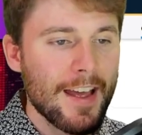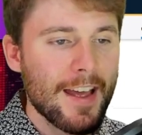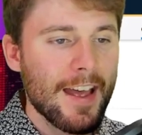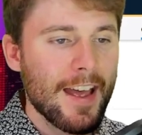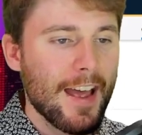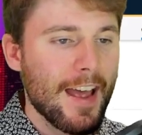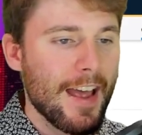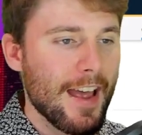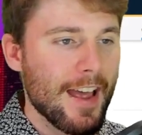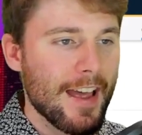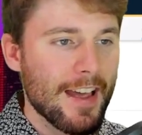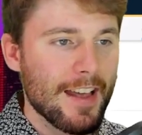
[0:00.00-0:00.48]

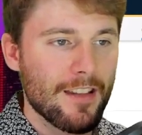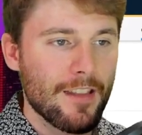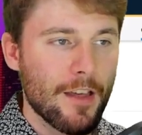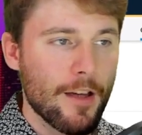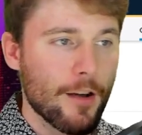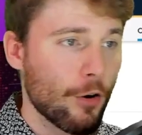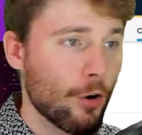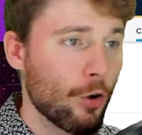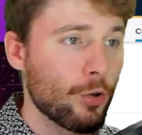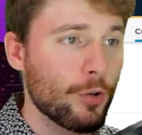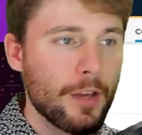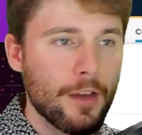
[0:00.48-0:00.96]
and they
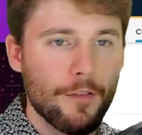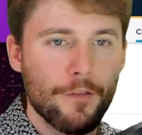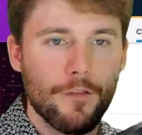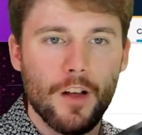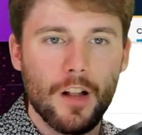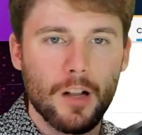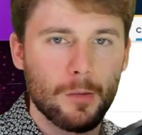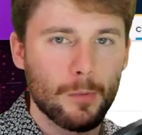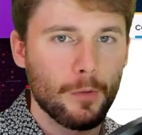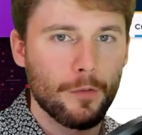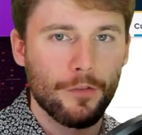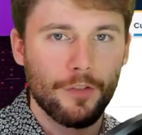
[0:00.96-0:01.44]
are only
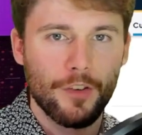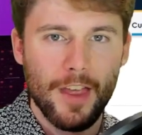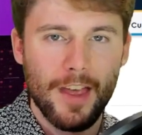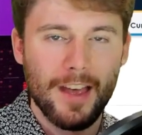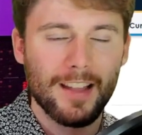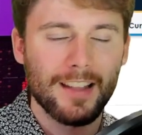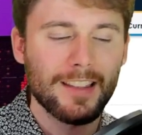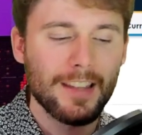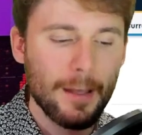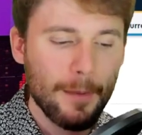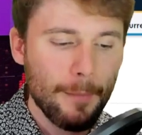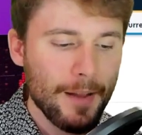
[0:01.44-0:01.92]
available for
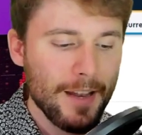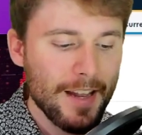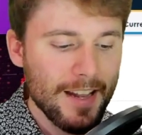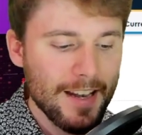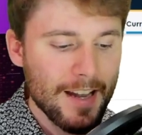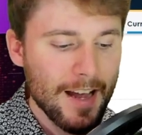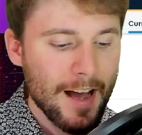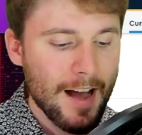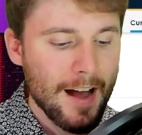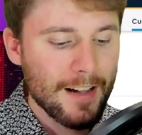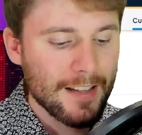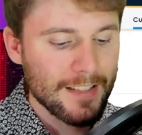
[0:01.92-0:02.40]
that
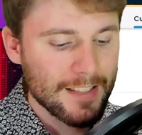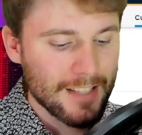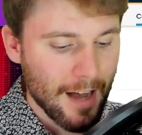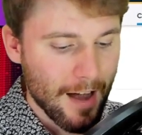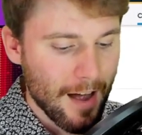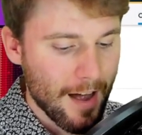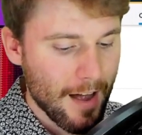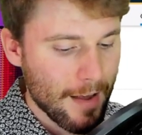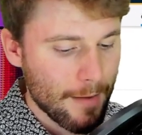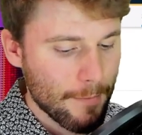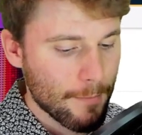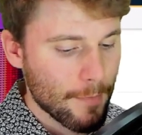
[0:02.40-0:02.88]
limited
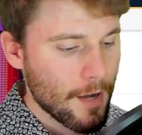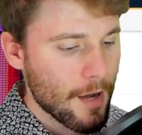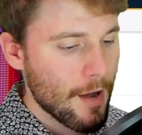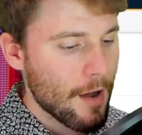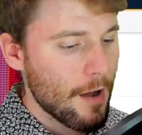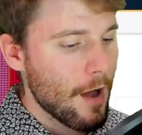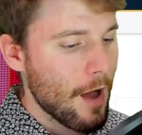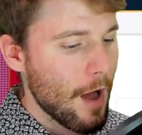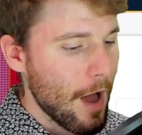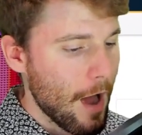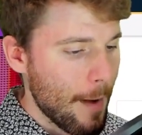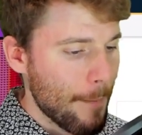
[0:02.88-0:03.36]
time
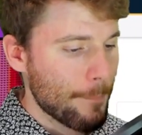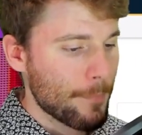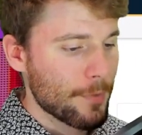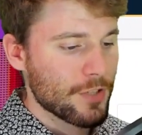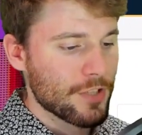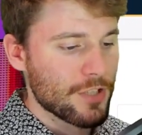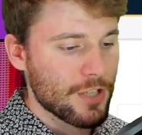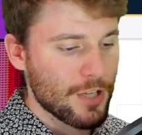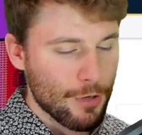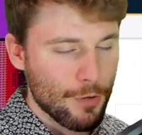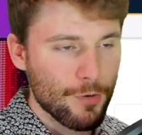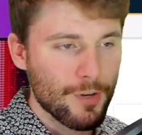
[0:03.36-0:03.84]

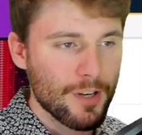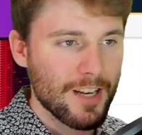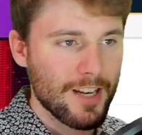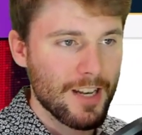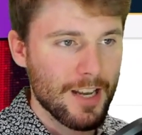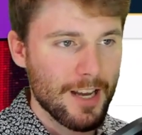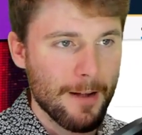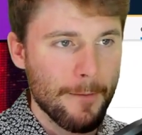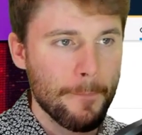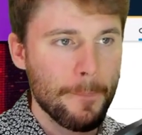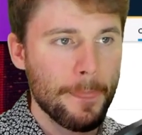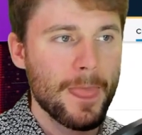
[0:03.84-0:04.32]

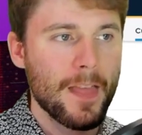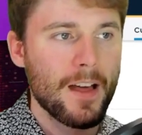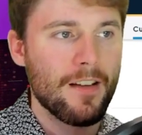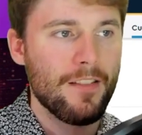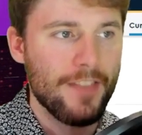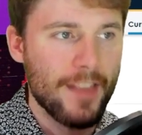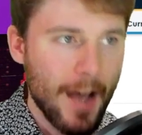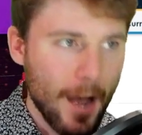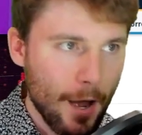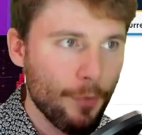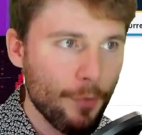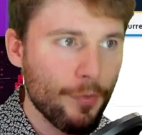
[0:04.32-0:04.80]
opportunity.
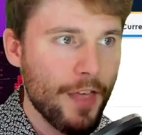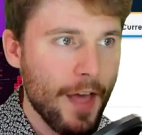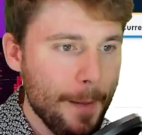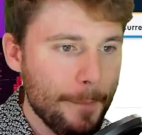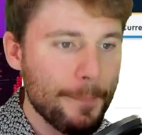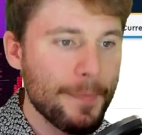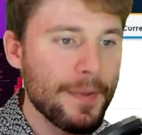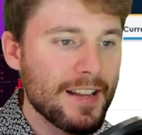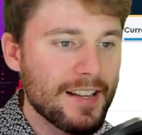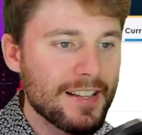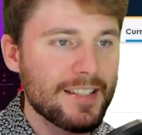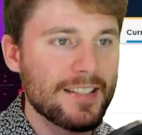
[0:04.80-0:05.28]
Now,
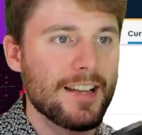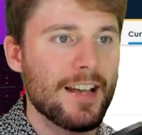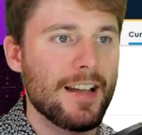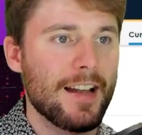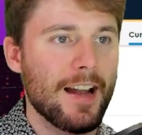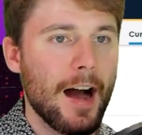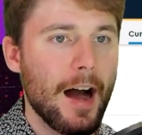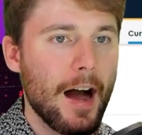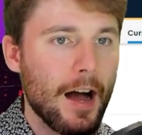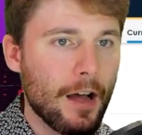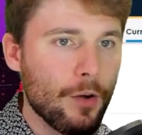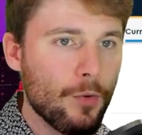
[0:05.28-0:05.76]
that being
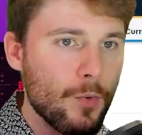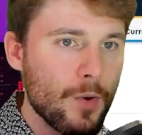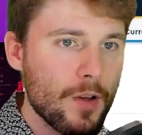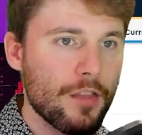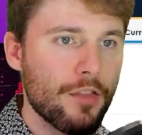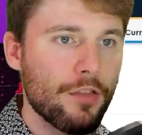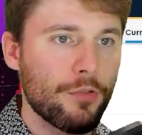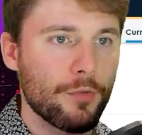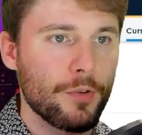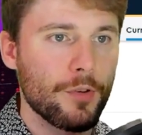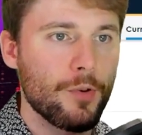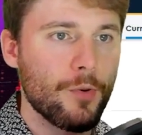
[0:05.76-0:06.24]
said, I
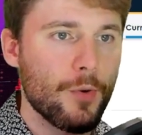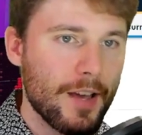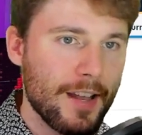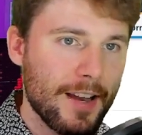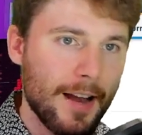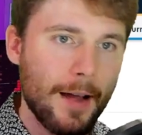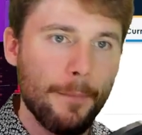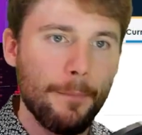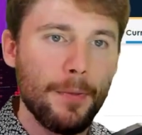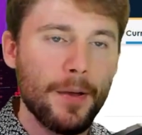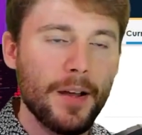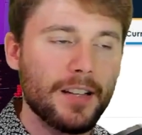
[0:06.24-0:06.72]
went through and
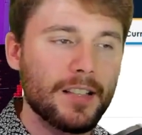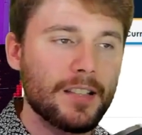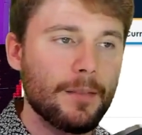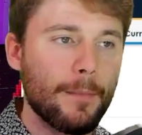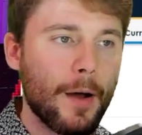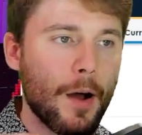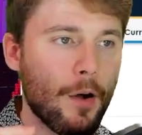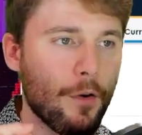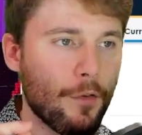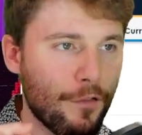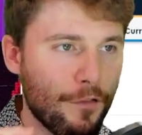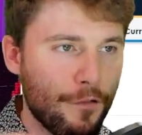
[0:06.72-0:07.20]
I picked
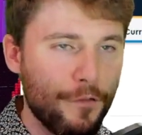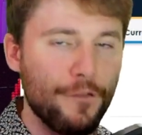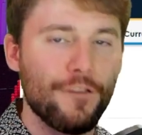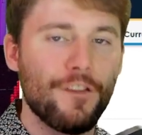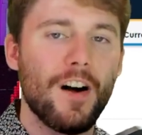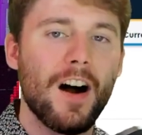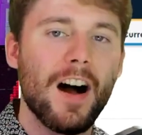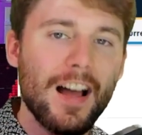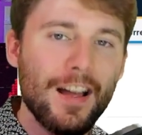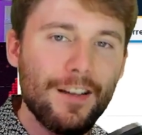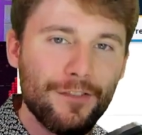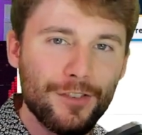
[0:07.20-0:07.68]
about
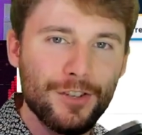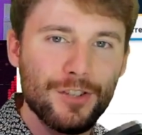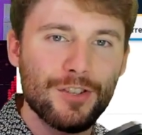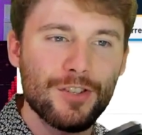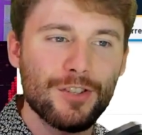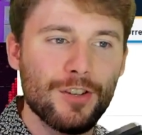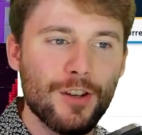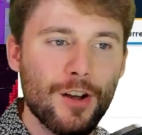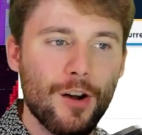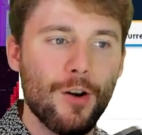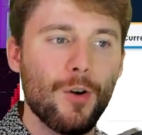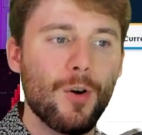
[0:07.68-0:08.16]
5 or
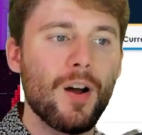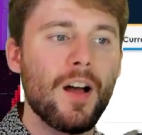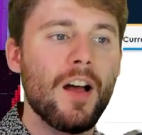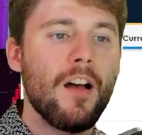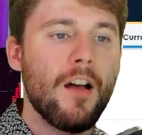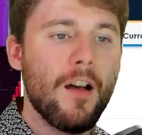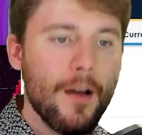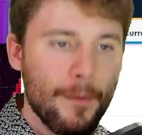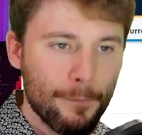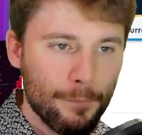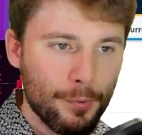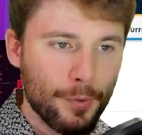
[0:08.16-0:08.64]
so
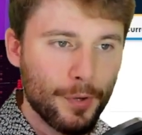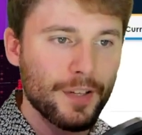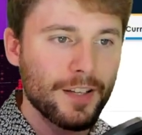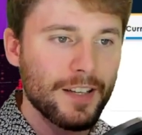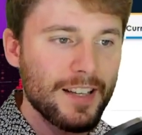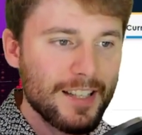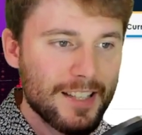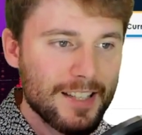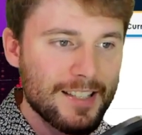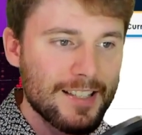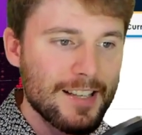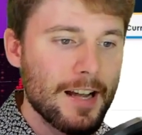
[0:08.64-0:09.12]

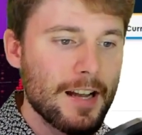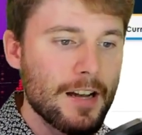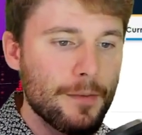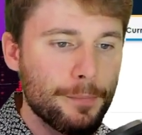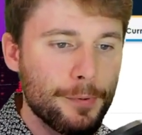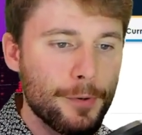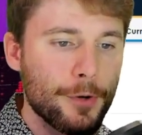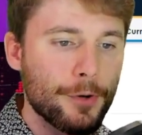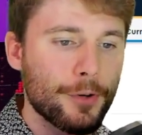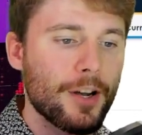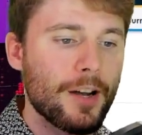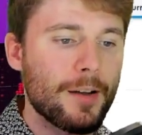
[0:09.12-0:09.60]
BRICKLINK Designer
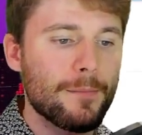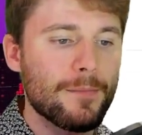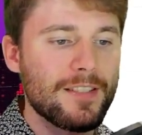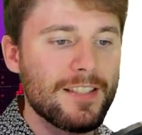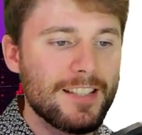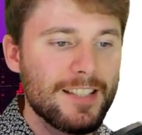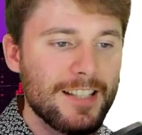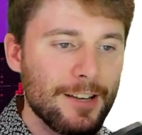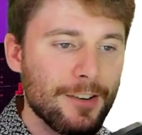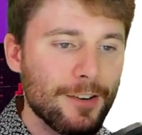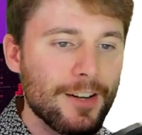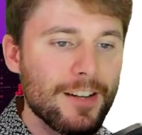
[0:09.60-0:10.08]
Program
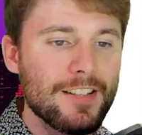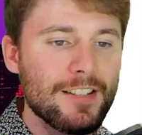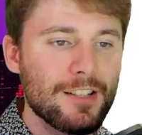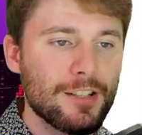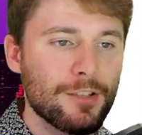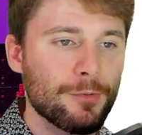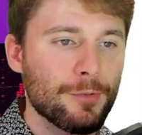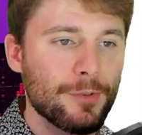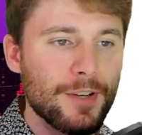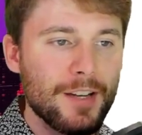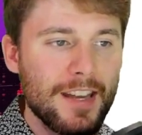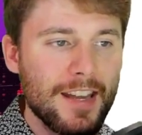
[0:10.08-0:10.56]
Series
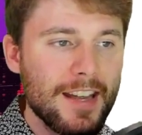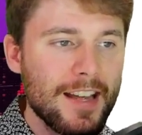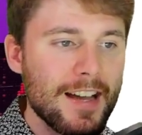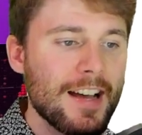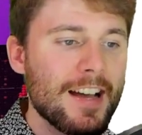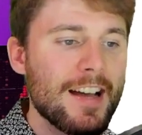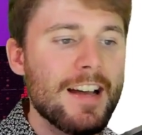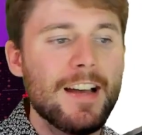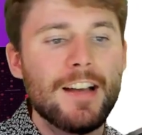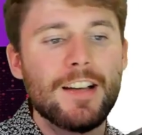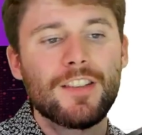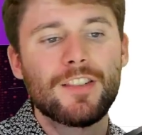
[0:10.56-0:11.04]
3
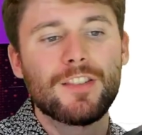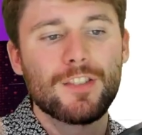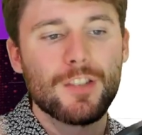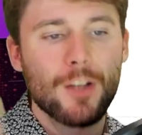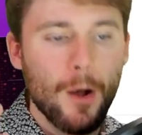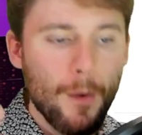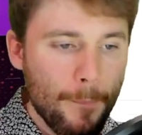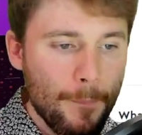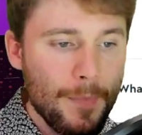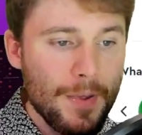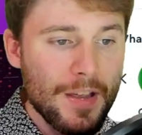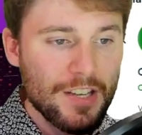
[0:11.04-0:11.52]

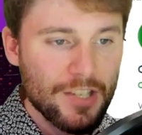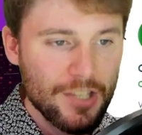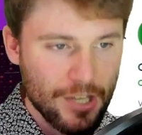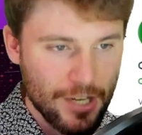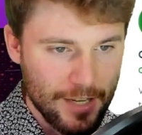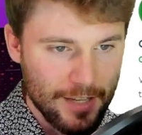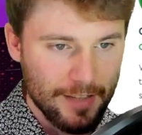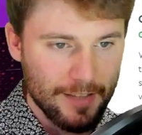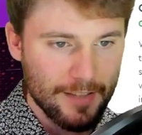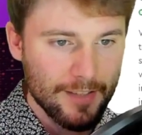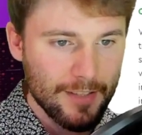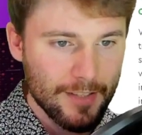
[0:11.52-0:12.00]

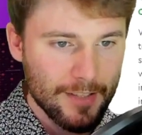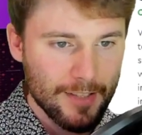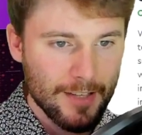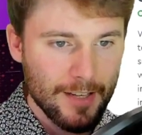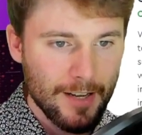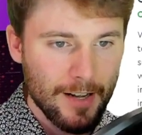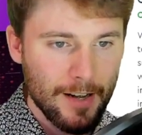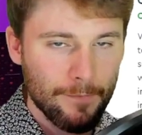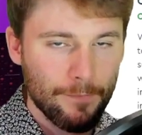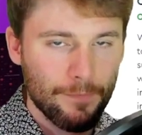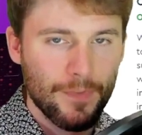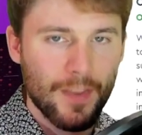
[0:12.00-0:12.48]
submissions
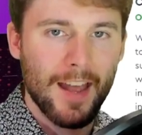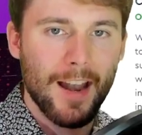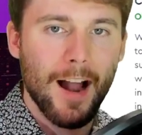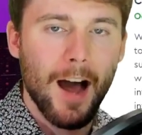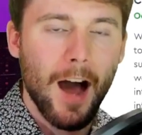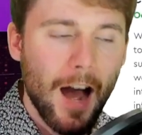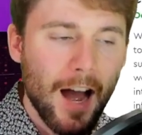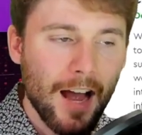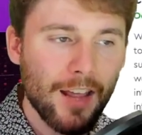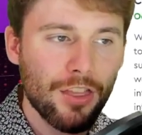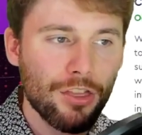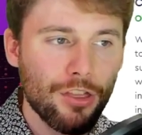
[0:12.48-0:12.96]
that
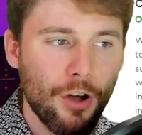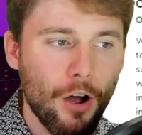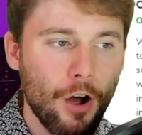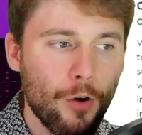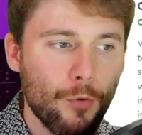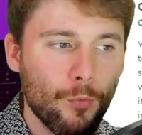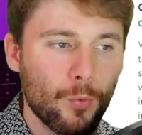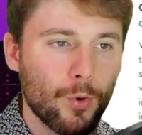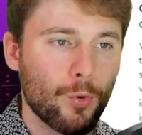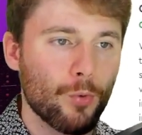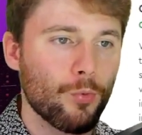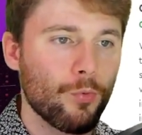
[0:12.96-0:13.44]
I
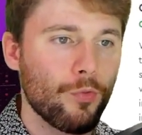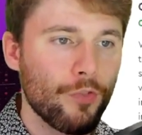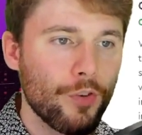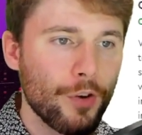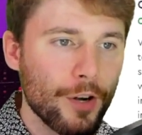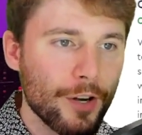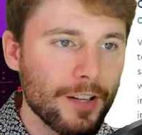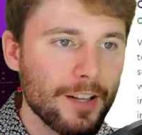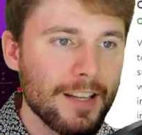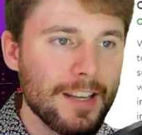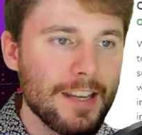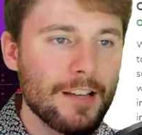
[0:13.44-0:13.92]
thought were
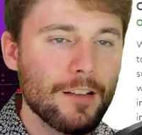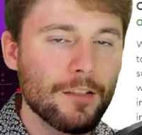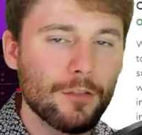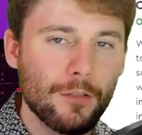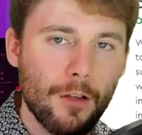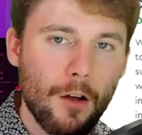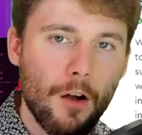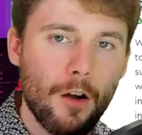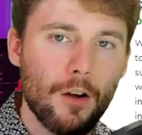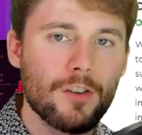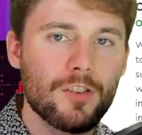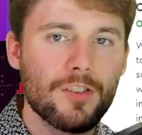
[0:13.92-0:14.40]
really
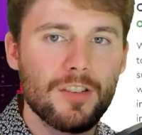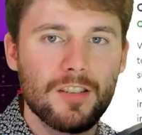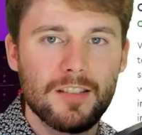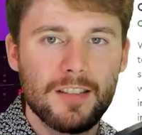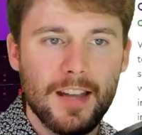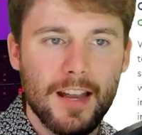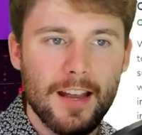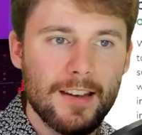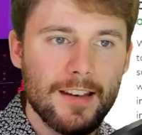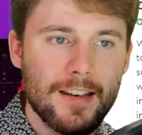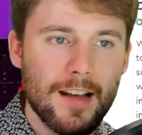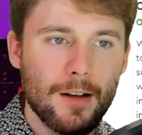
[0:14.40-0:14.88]
large
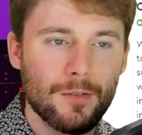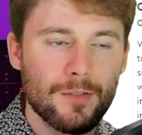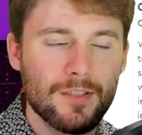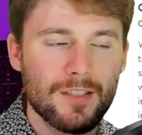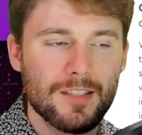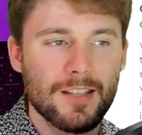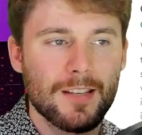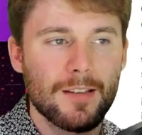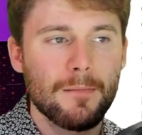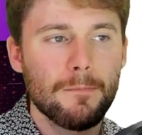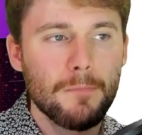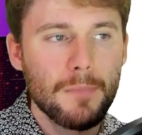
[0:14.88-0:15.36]
standouts
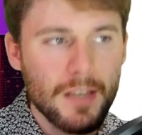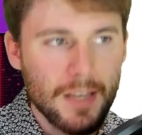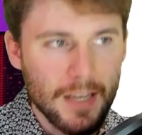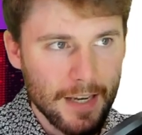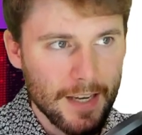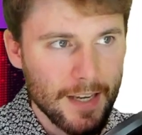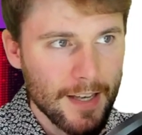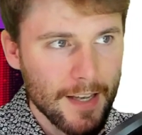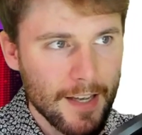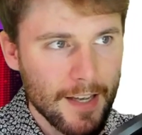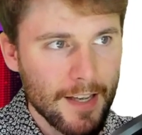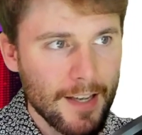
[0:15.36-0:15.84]
to
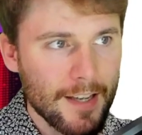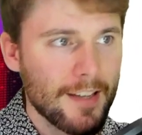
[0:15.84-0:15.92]
me.